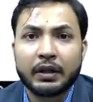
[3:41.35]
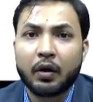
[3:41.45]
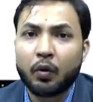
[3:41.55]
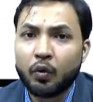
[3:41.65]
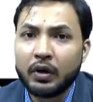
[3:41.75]
the
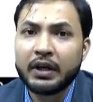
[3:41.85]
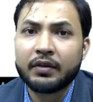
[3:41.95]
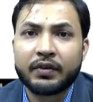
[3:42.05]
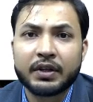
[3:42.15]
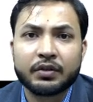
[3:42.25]
only
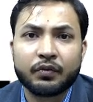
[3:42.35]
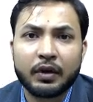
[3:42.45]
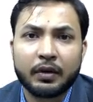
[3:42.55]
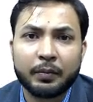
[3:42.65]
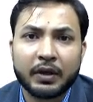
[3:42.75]
difference
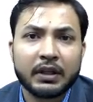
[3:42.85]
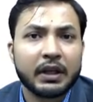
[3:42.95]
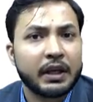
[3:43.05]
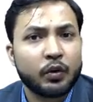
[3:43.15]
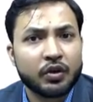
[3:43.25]
will be
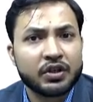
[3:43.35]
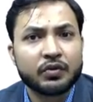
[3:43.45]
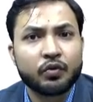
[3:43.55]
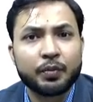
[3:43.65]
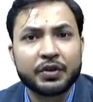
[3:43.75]
the equations
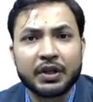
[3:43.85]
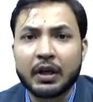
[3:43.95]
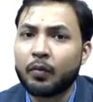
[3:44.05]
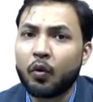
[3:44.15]
would be same,